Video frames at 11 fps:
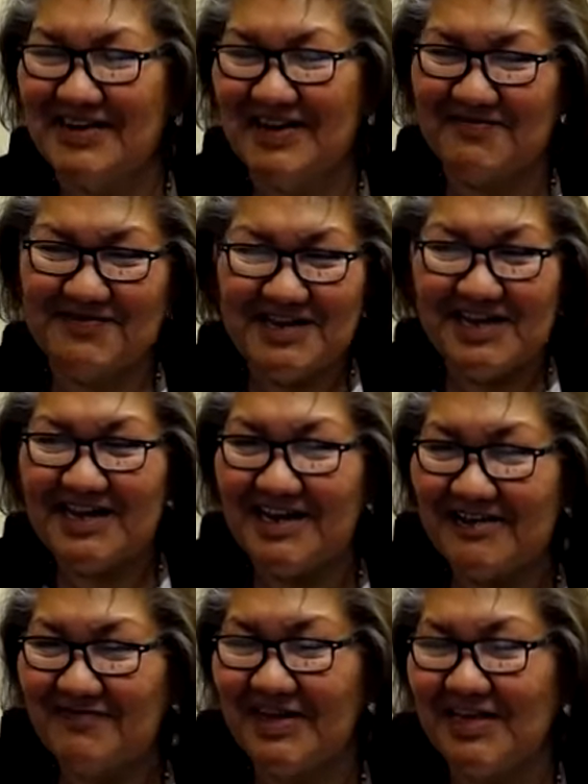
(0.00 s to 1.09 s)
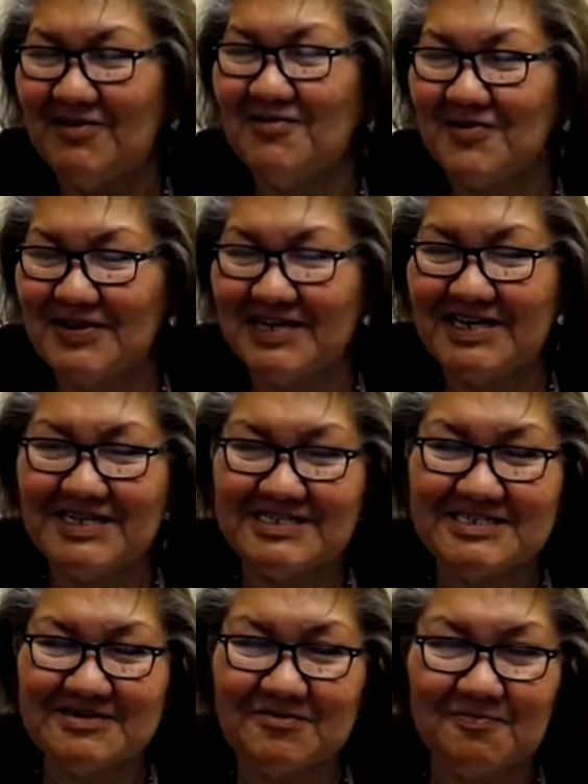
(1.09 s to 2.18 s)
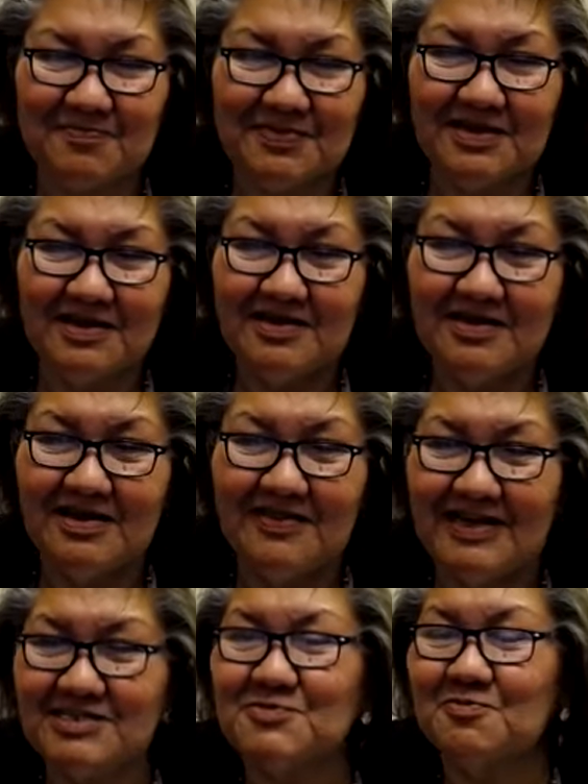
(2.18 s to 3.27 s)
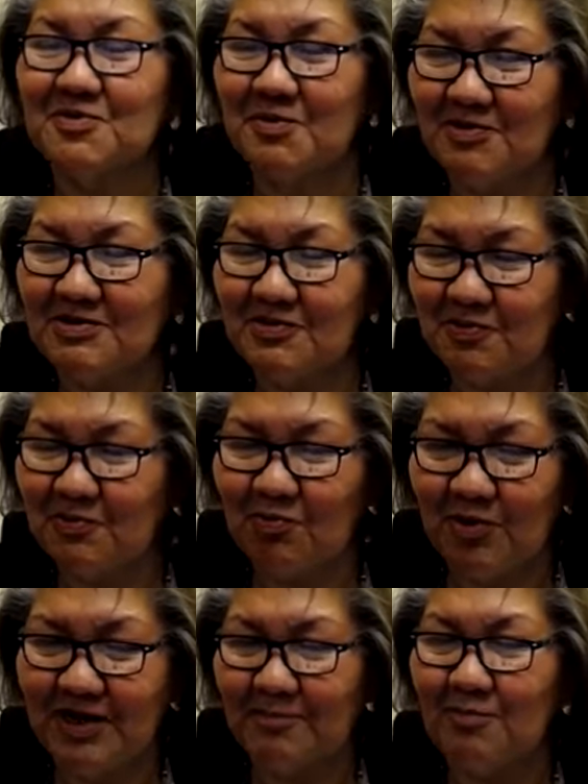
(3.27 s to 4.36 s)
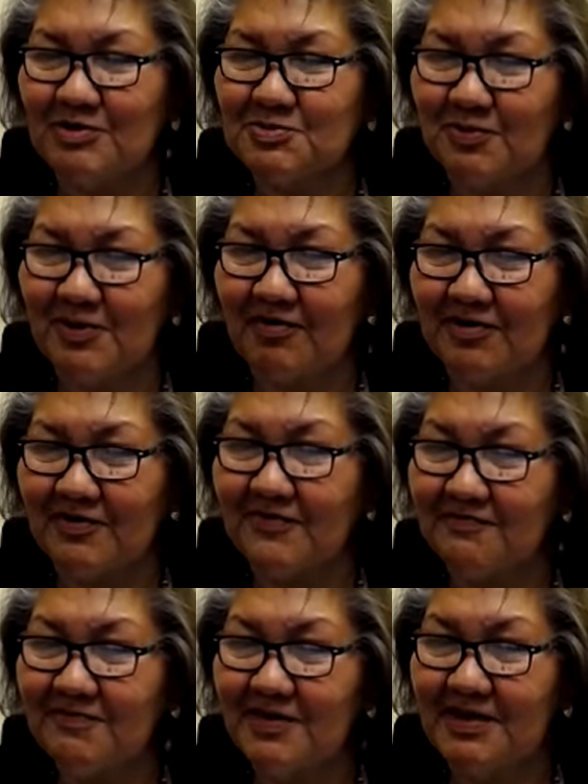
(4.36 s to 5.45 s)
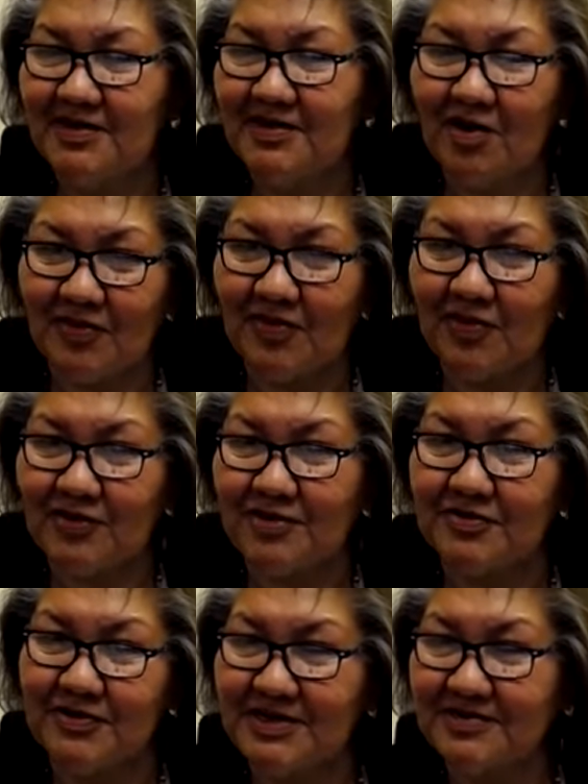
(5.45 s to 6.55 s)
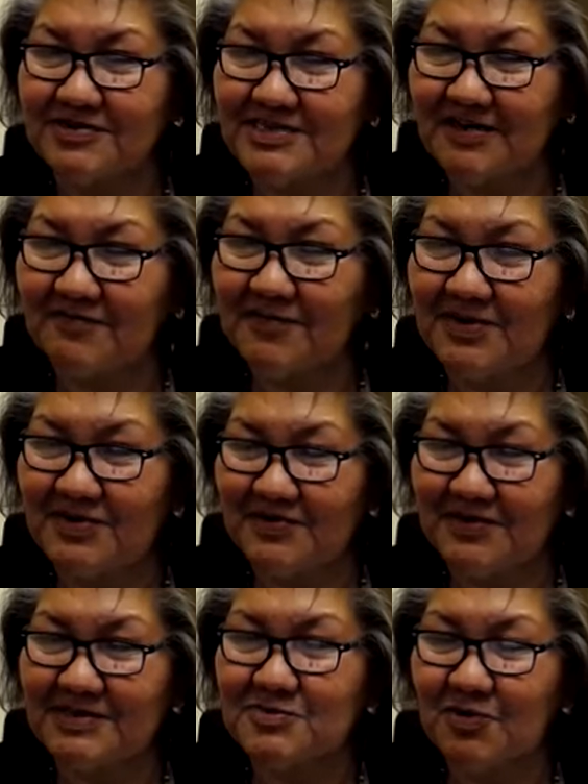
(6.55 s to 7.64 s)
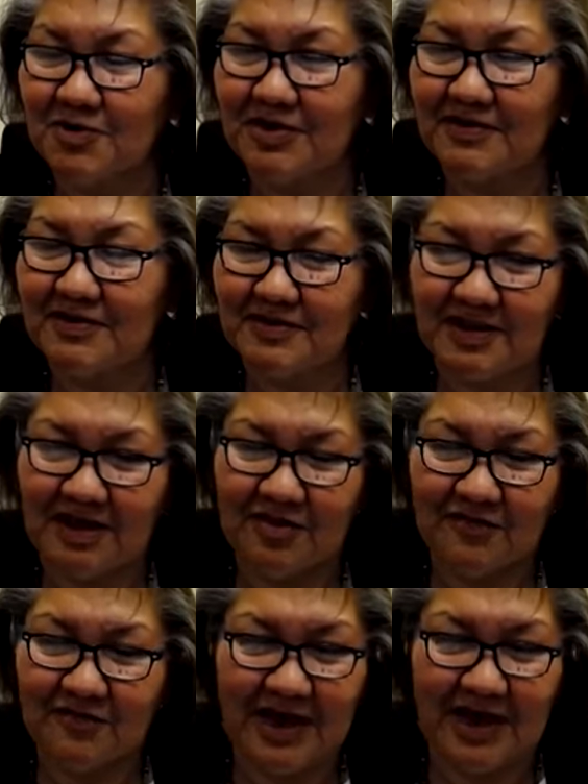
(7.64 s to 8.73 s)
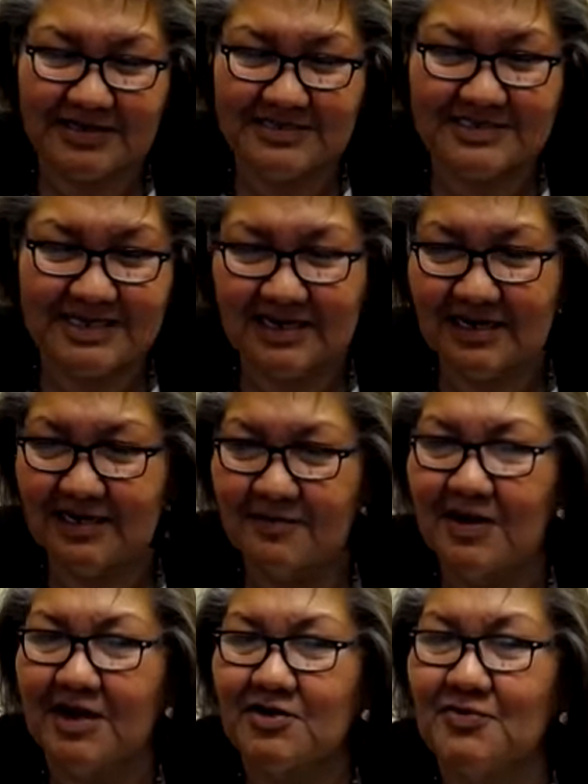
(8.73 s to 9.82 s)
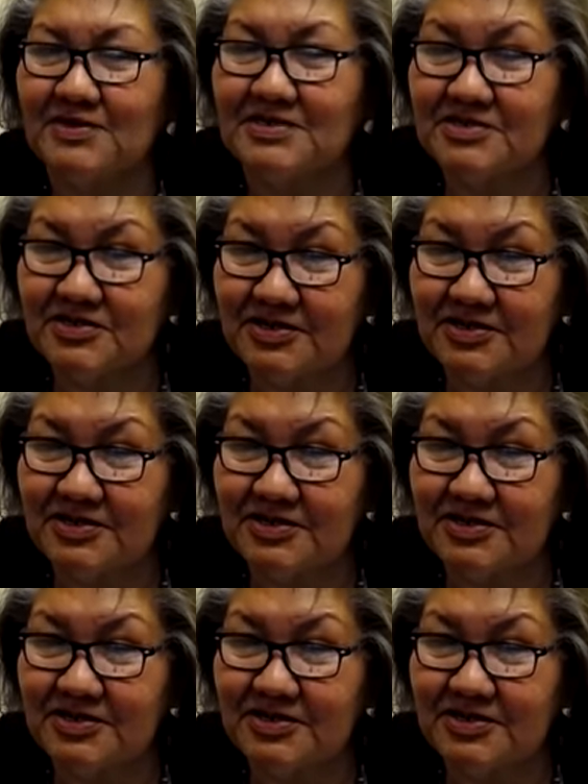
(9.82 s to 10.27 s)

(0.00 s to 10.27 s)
I have I have eight grown kids. So, and that's the most what I'm most proud of in all the 33 years that I've been doing this work. And the other fact is that um, I knew Mr.